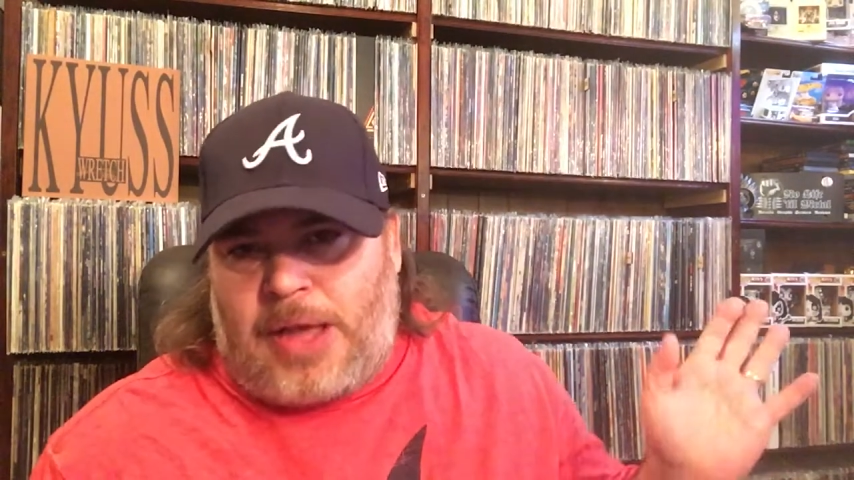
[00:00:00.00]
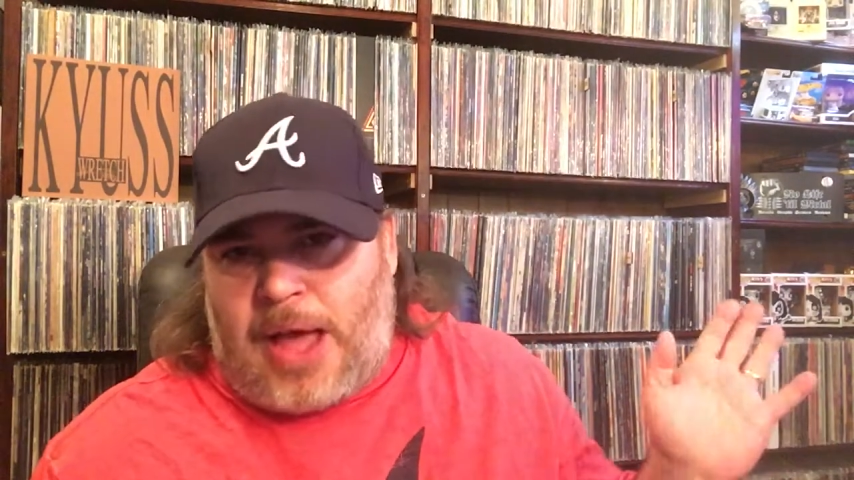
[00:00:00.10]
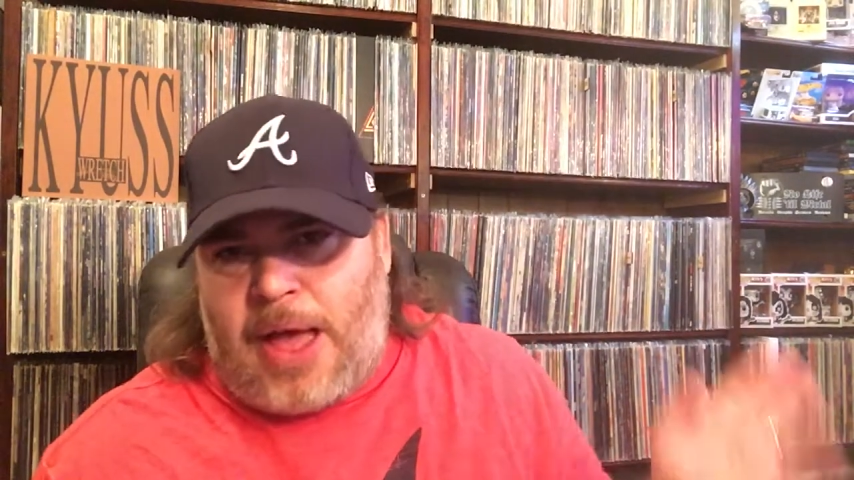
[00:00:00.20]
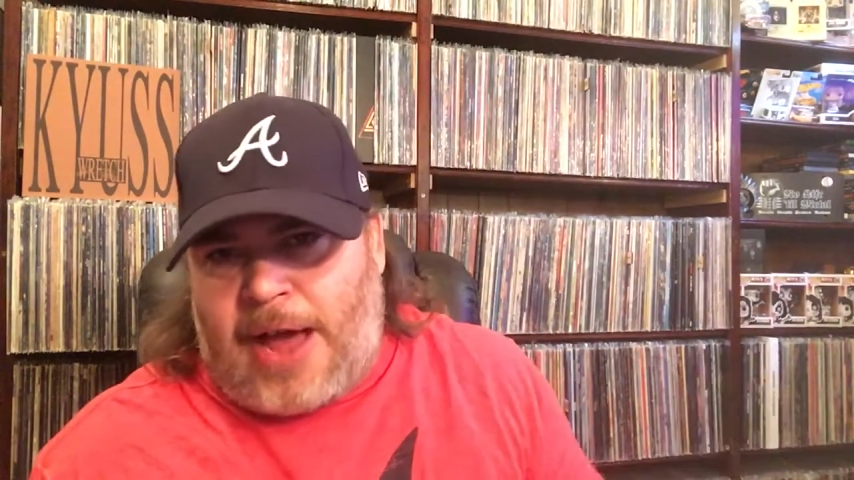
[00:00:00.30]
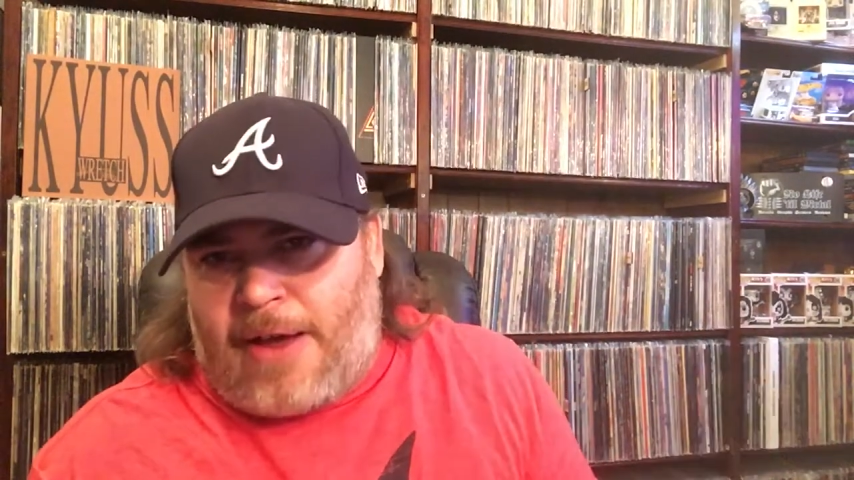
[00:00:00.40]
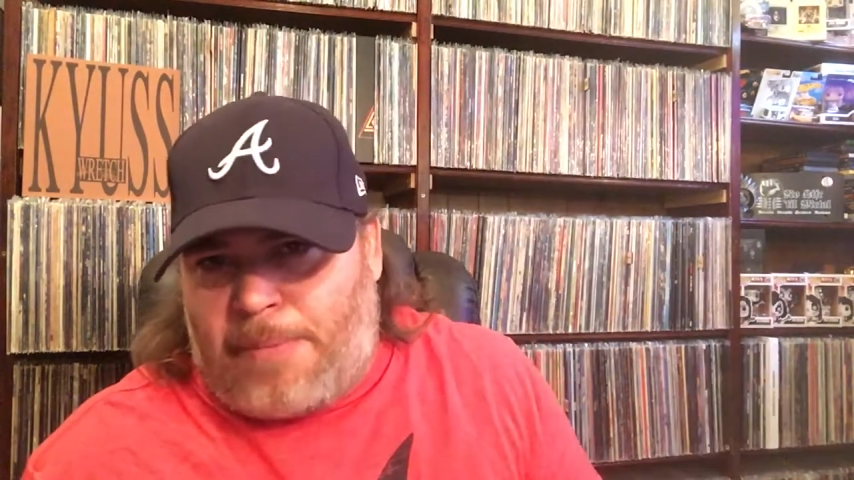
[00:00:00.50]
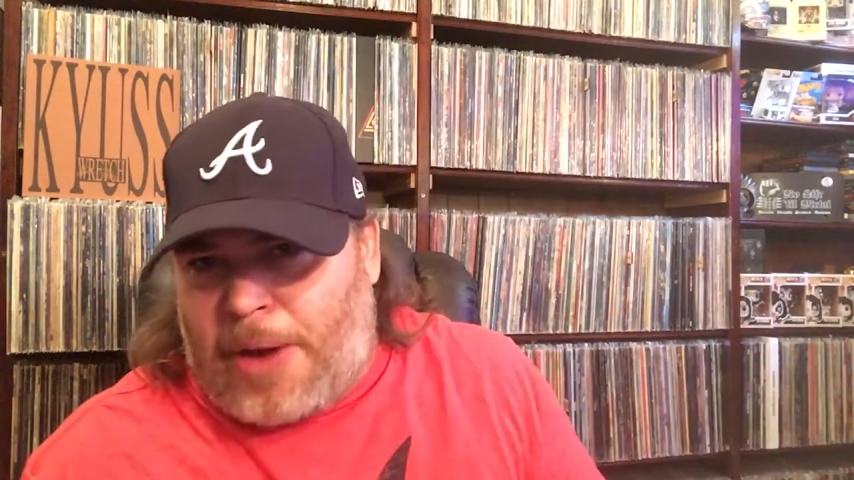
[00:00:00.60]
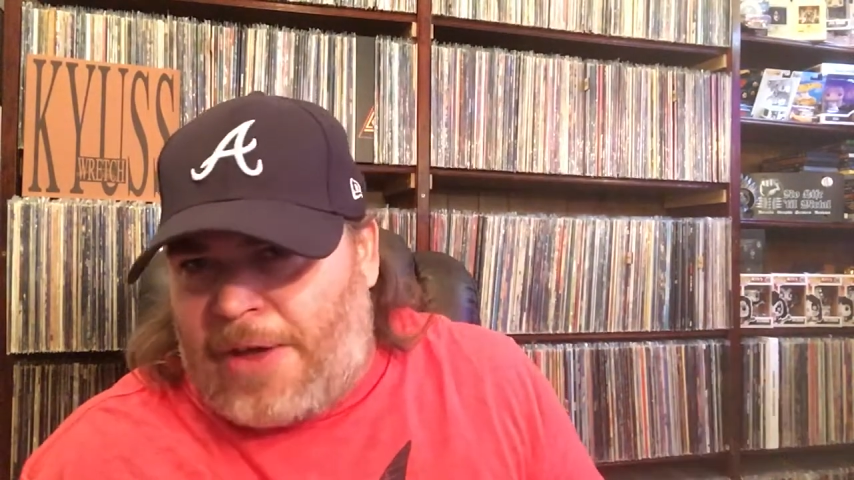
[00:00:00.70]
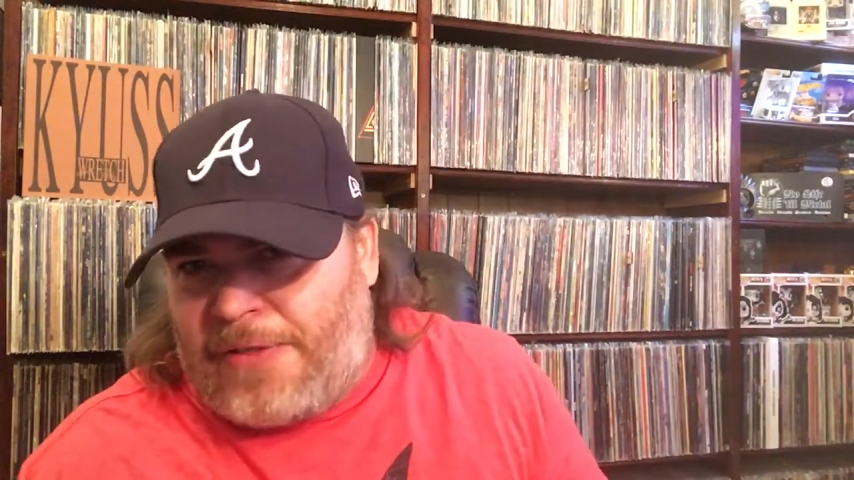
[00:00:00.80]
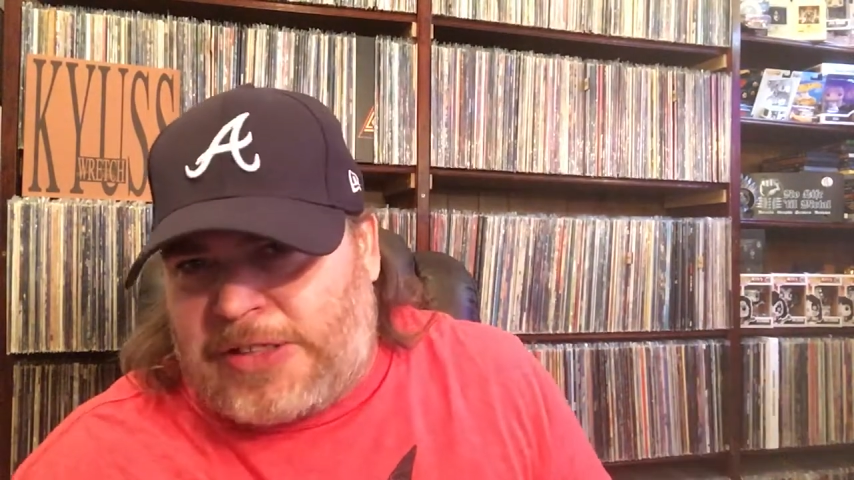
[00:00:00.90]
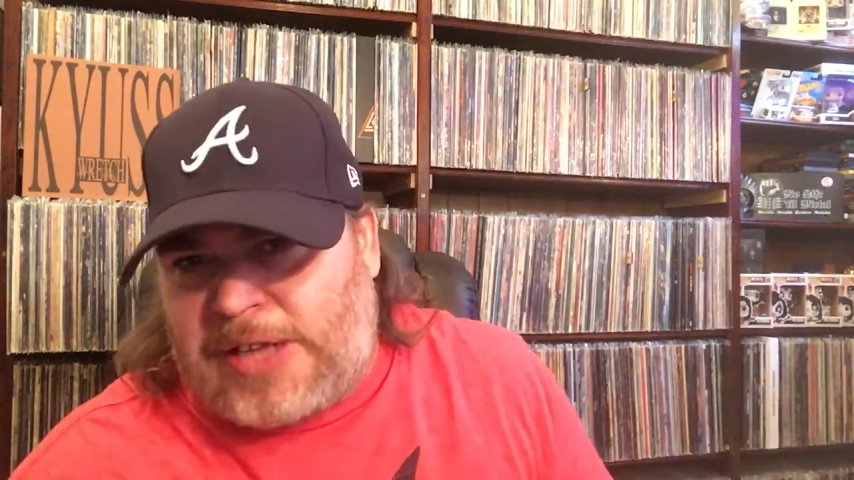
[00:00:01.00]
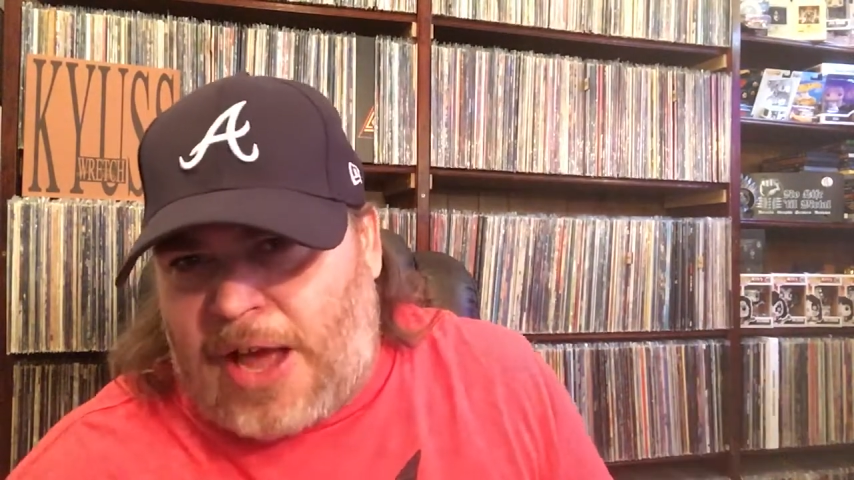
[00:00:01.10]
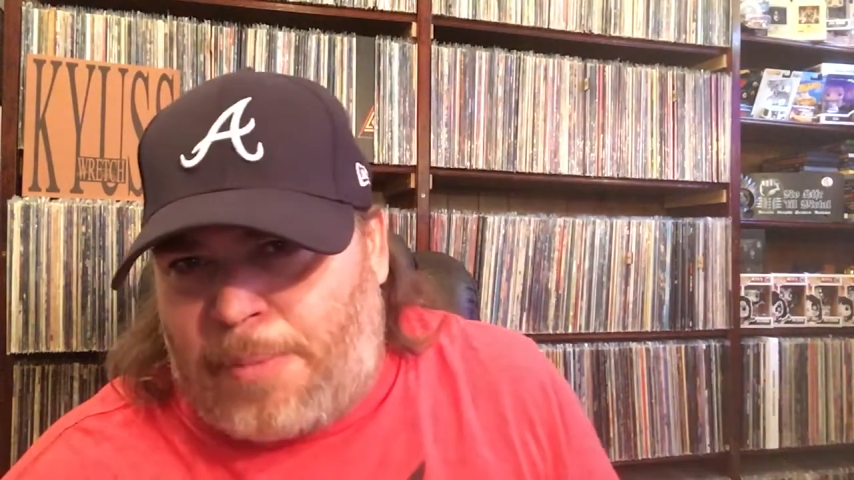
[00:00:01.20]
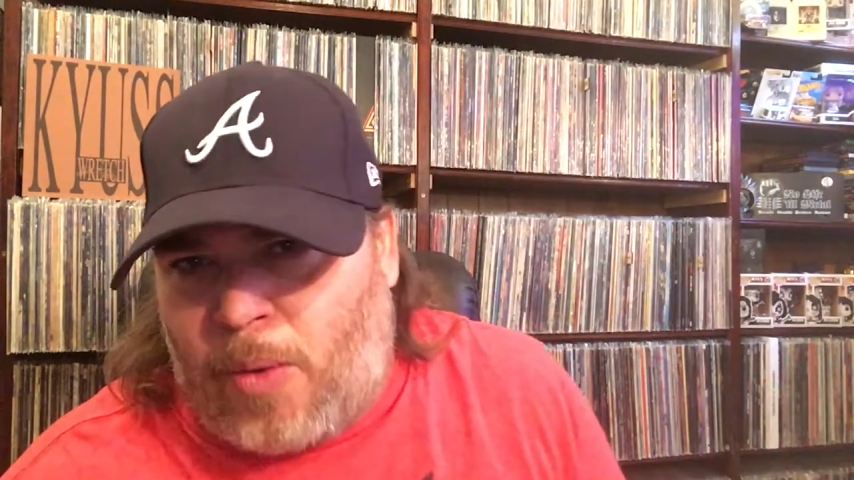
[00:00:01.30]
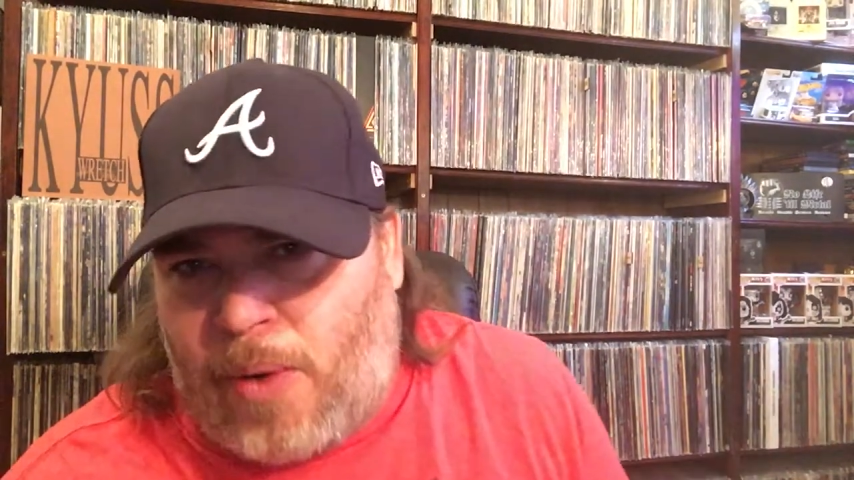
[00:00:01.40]
I bought this
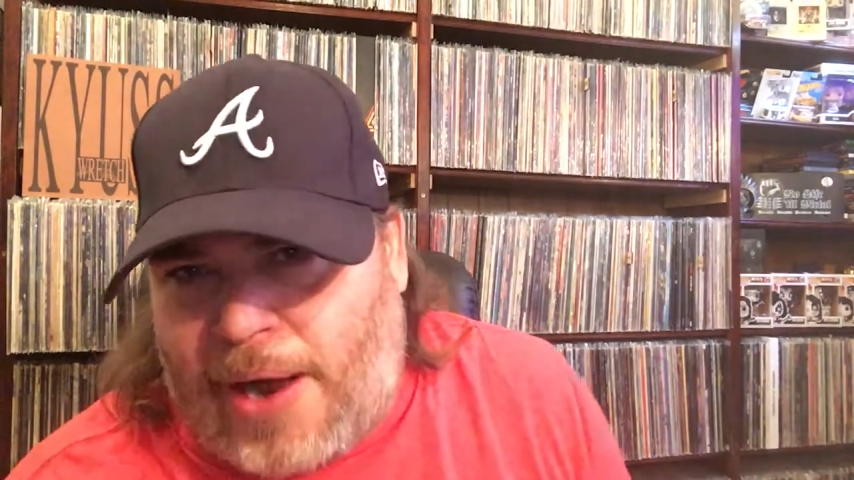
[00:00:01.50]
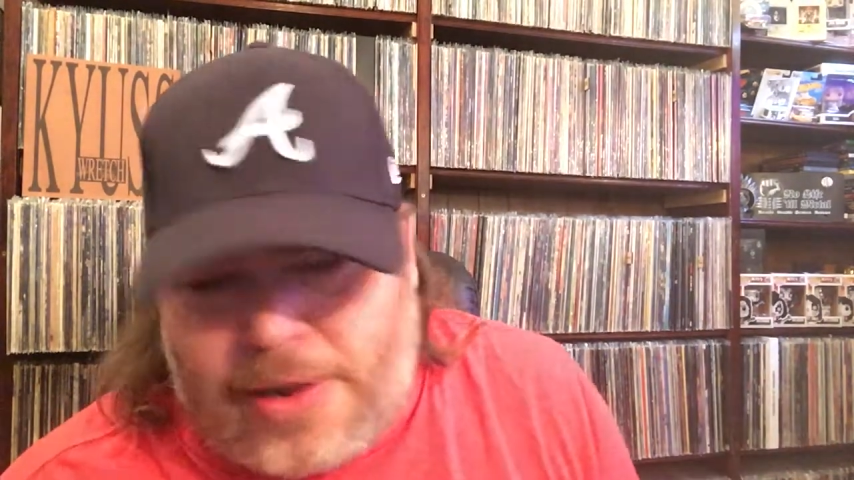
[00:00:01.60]
album a while